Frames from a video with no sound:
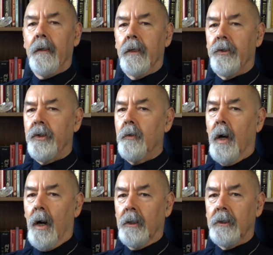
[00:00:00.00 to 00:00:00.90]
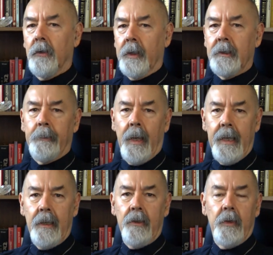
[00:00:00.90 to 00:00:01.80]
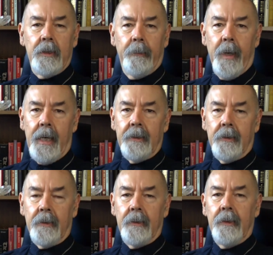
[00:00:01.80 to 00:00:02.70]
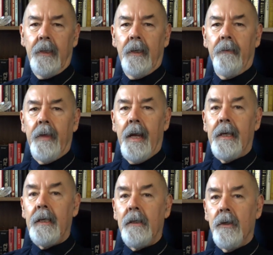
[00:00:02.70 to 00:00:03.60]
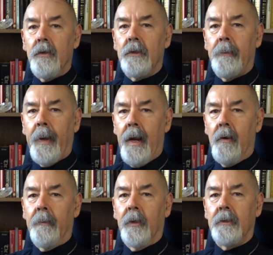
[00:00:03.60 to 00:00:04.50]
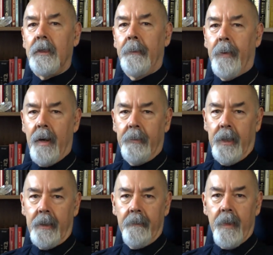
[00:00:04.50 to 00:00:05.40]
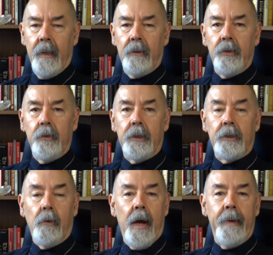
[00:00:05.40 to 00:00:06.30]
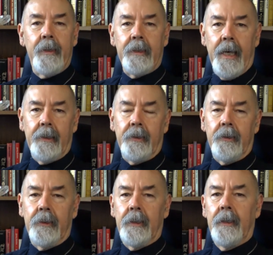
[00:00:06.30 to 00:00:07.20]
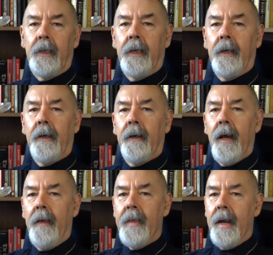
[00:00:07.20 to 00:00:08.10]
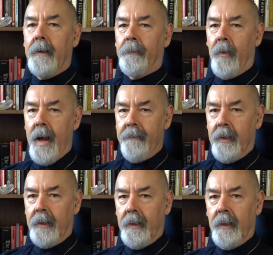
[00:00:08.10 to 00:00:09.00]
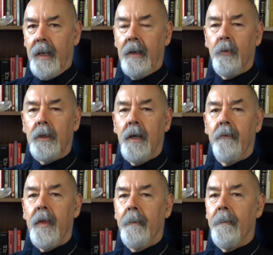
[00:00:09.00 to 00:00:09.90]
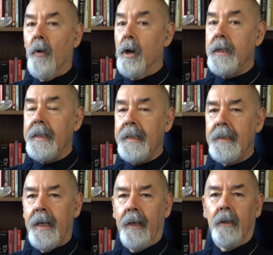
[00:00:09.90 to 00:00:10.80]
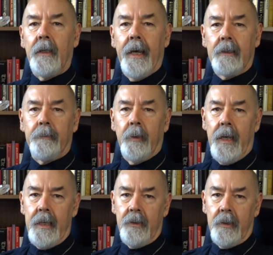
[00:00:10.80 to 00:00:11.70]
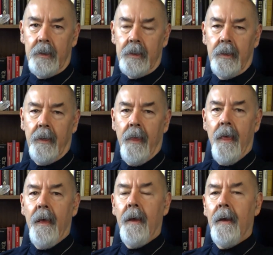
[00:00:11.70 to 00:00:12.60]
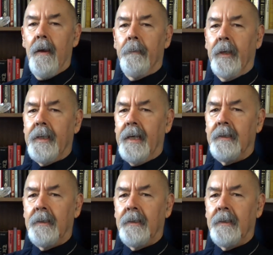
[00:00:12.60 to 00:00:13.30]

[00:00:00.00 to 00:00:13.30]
Yeshua also explained to his apostles that he used parables in public to describe his answers, and that in private he would give them more detailed explanations, but that